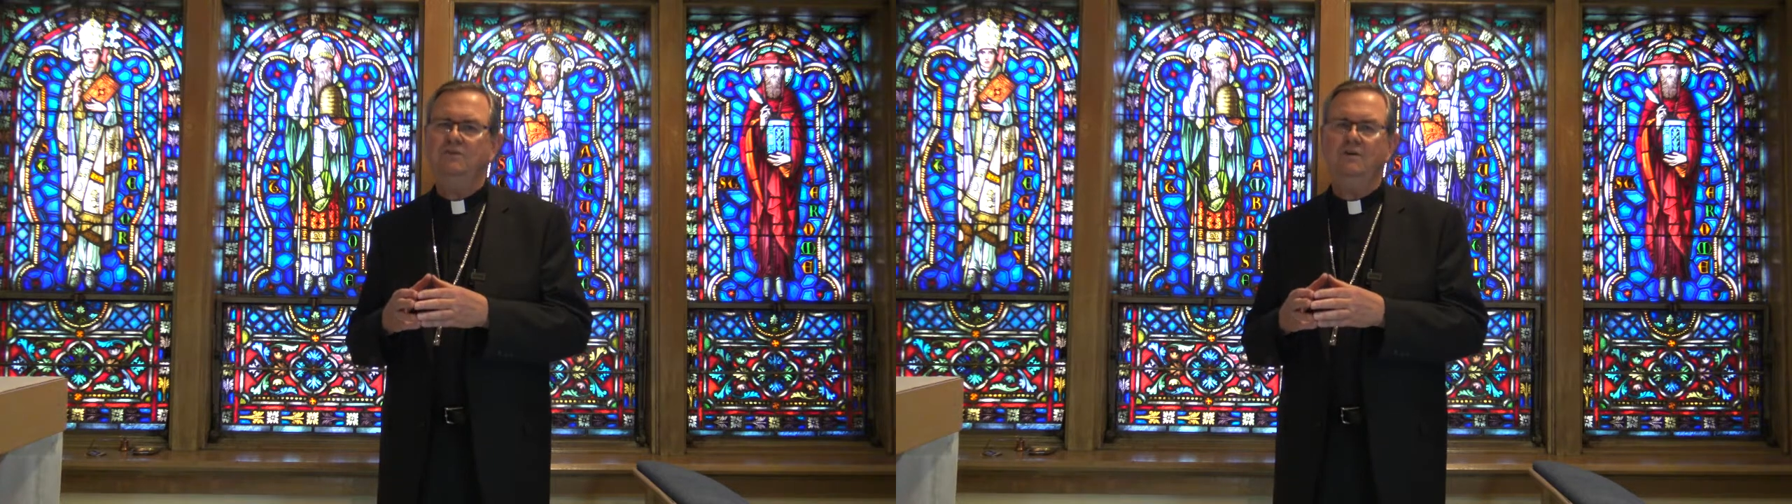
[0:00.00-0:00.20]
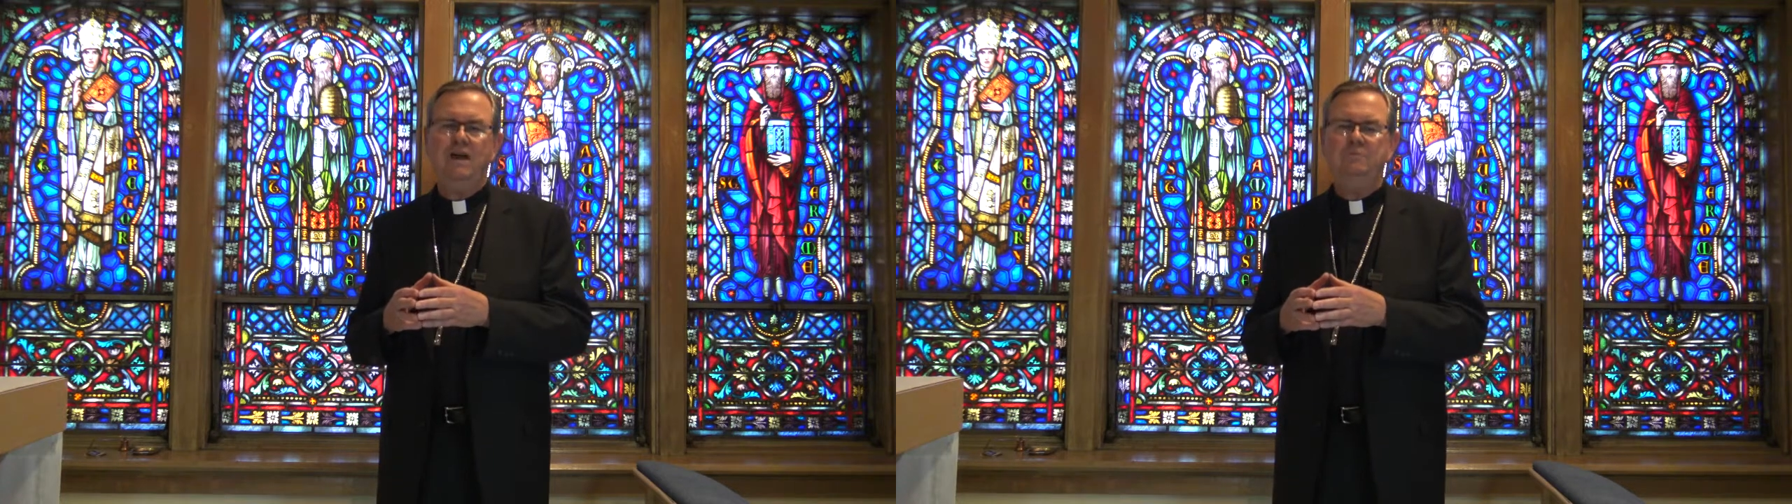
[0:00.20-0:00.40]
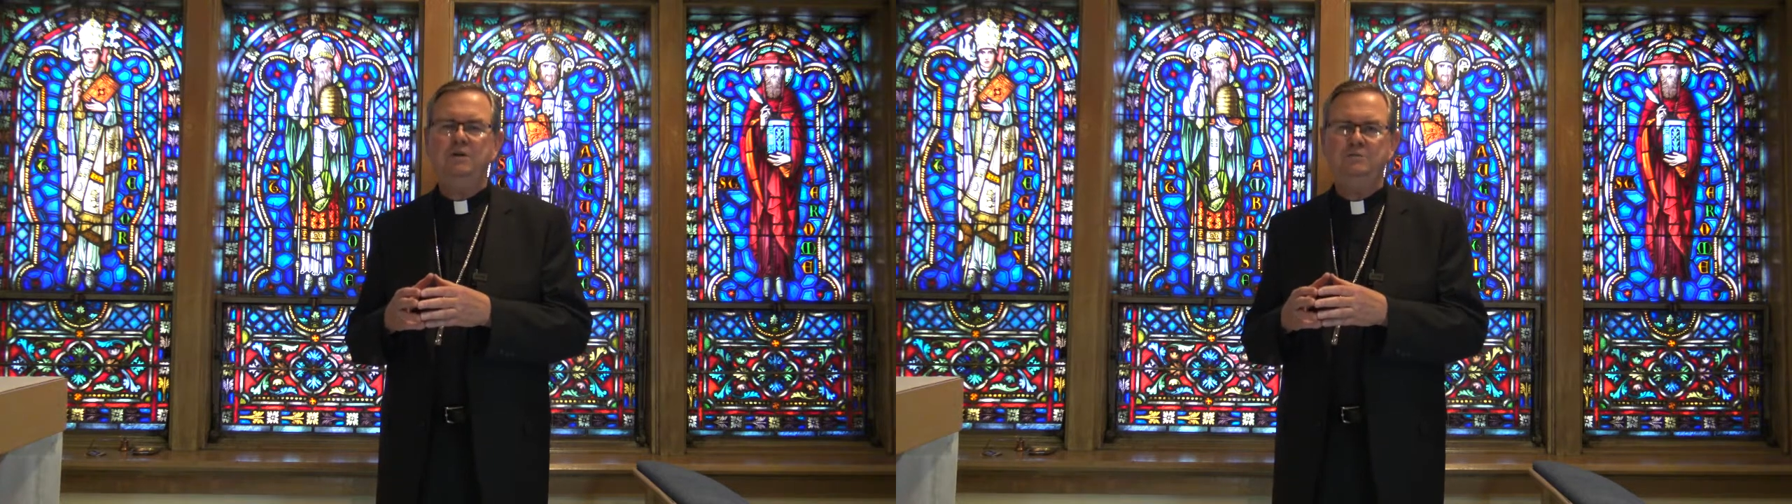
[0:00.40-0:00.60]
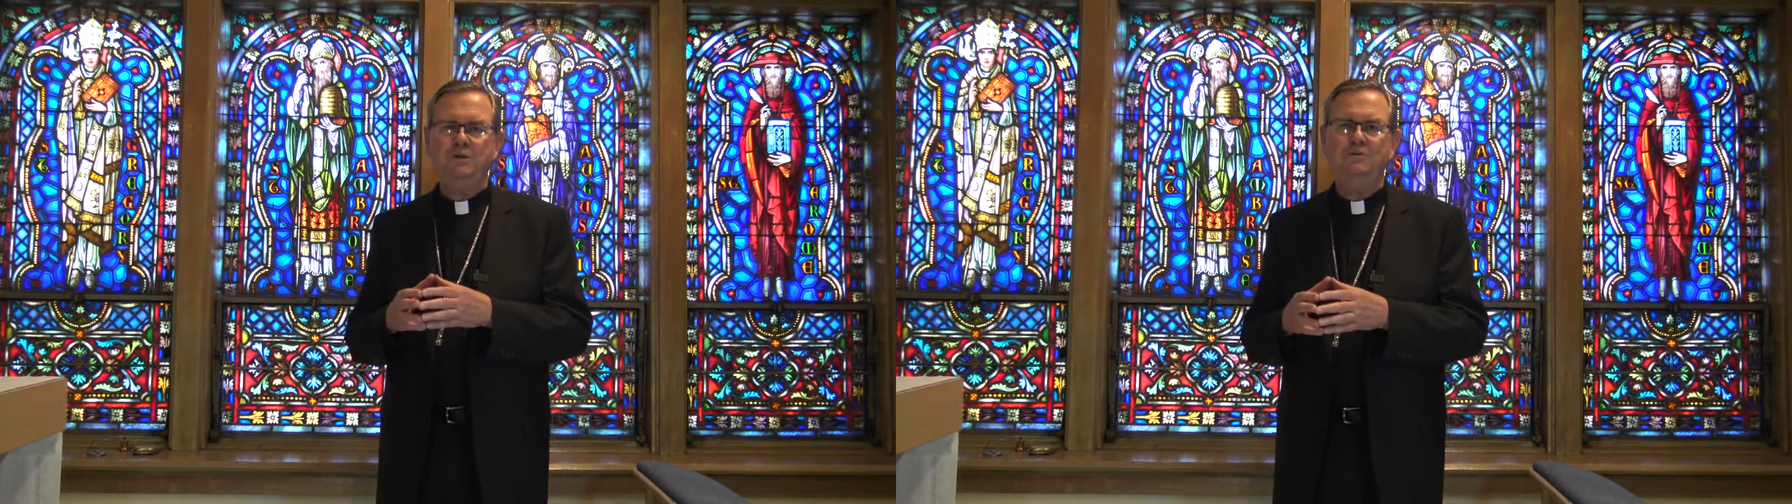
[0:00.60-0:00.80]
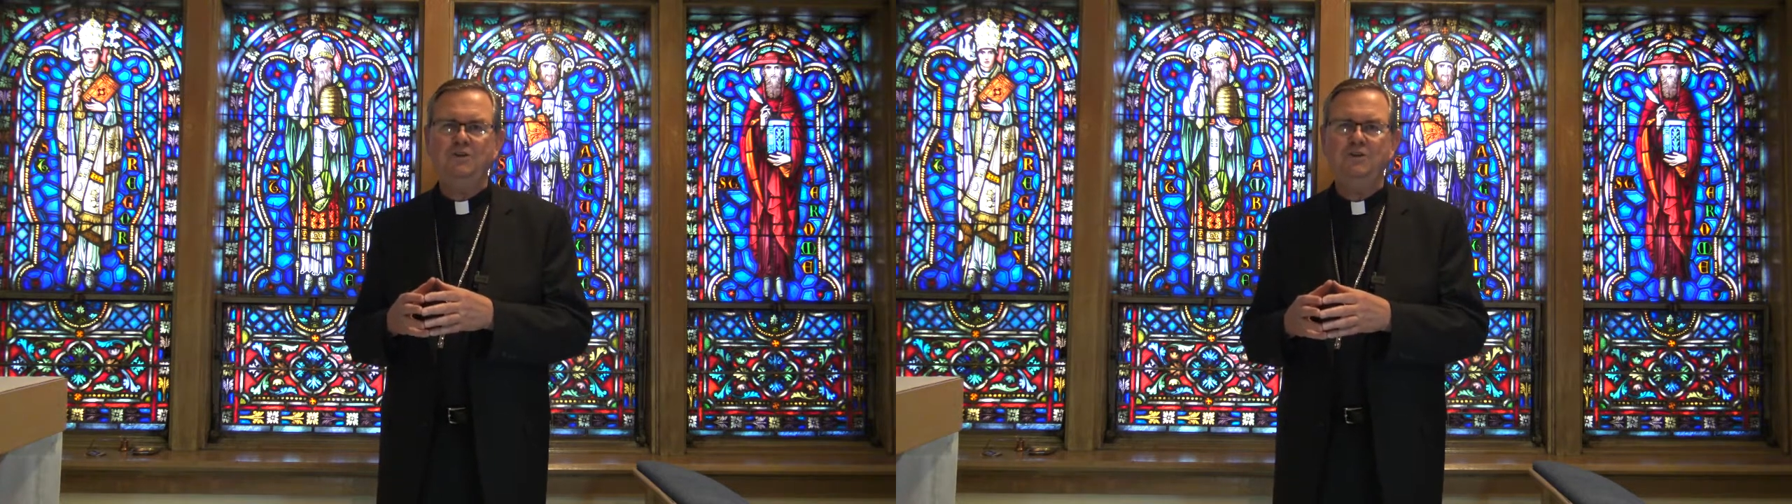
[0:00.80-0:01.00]
happy to be
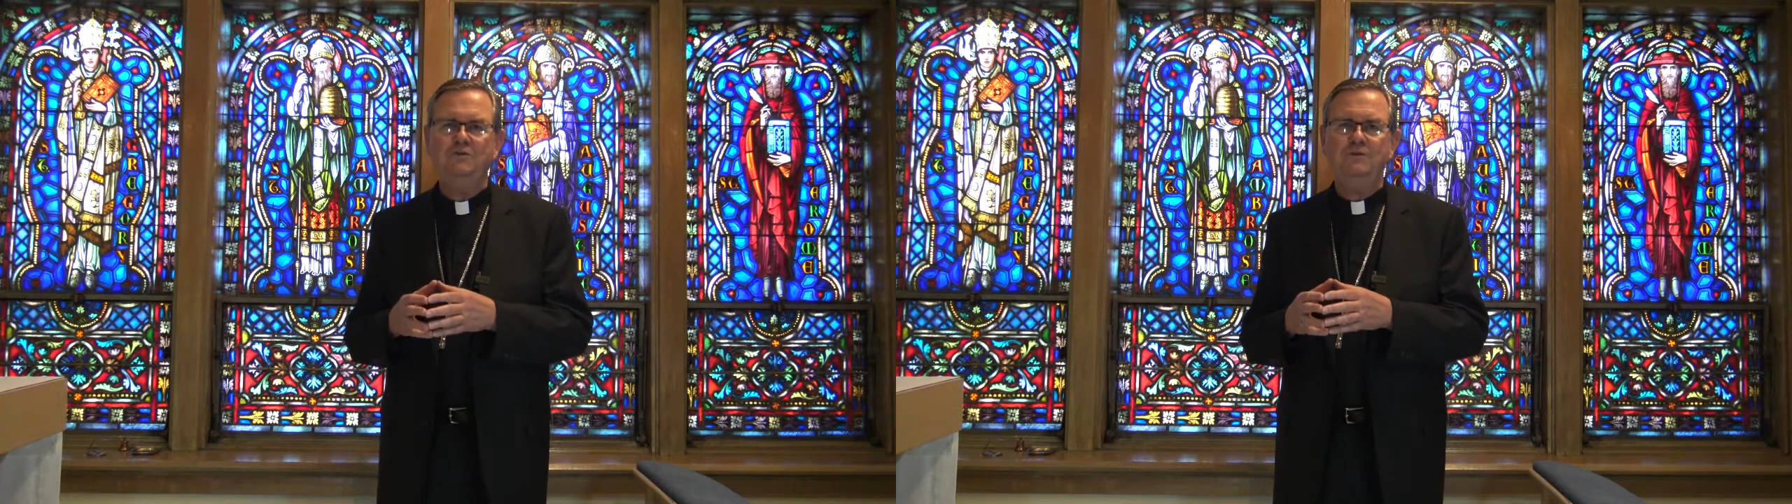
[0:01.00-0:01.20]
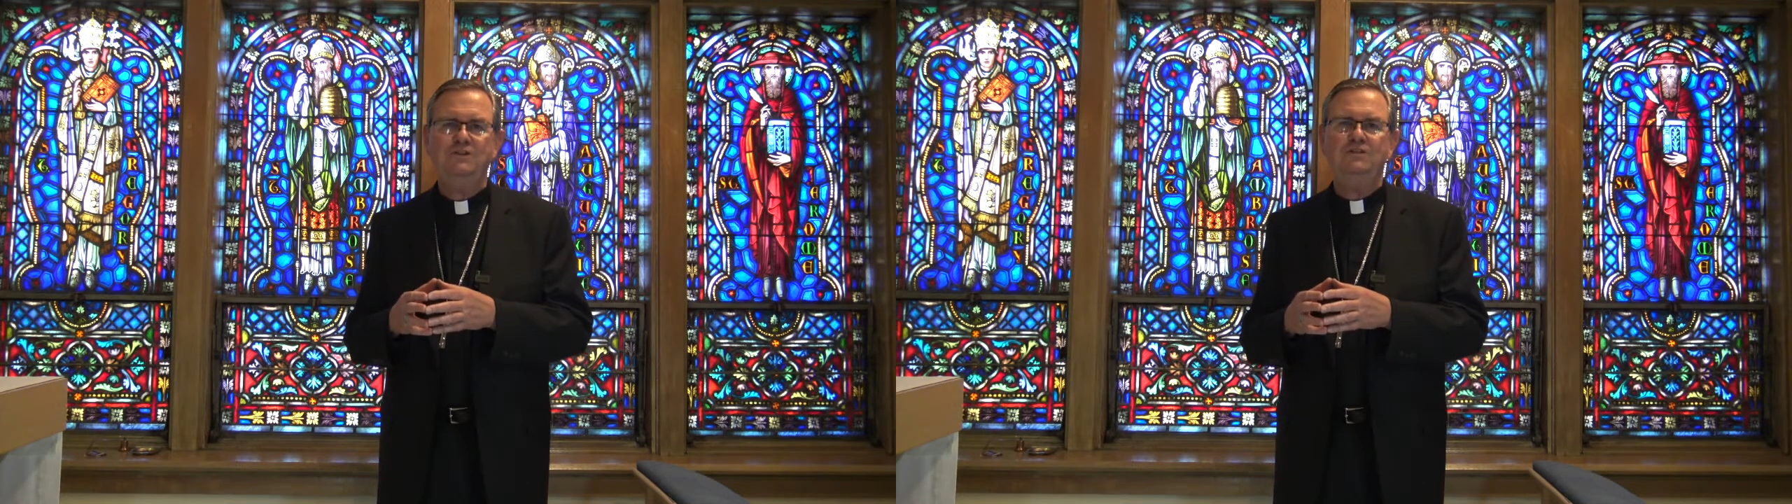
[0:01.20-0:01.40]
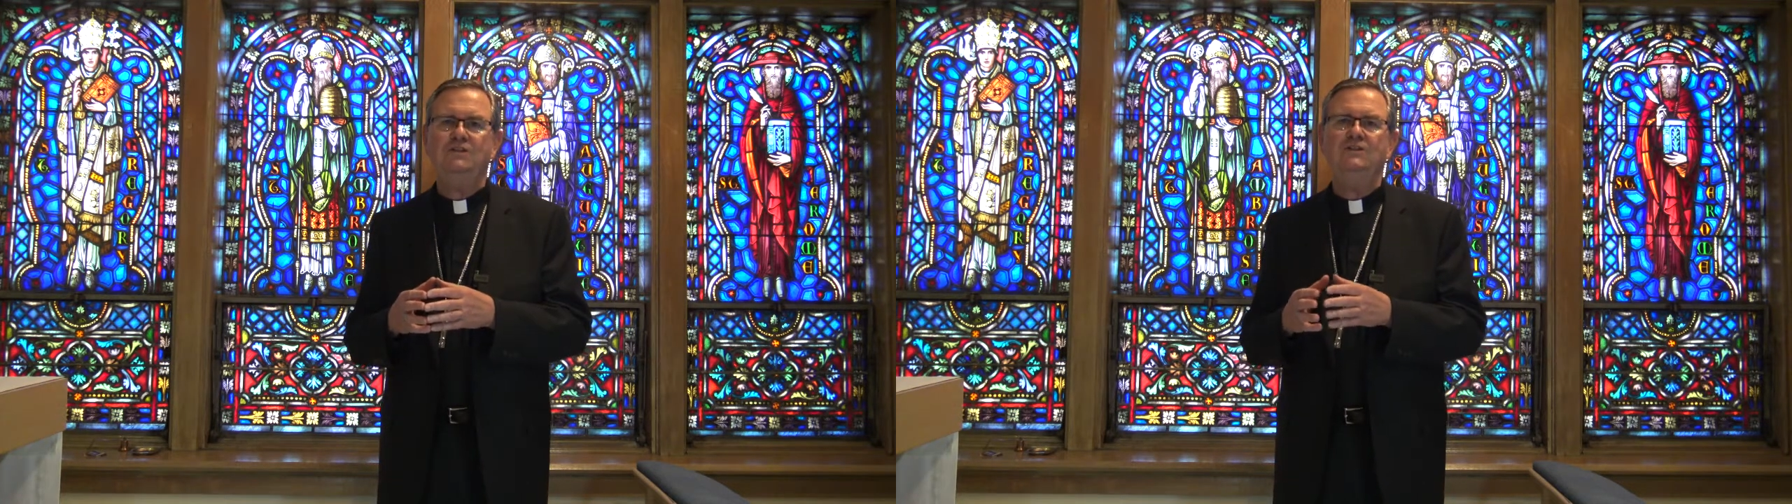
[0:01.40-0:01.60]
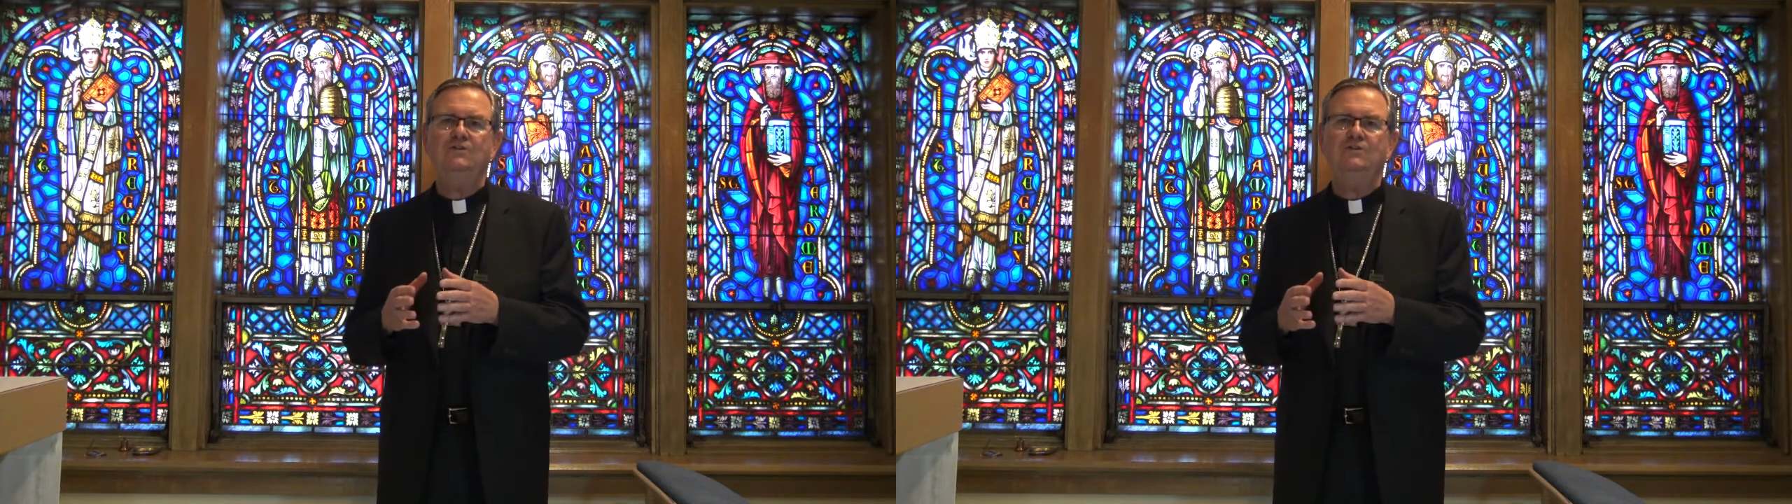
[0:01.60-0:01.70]
with you for just these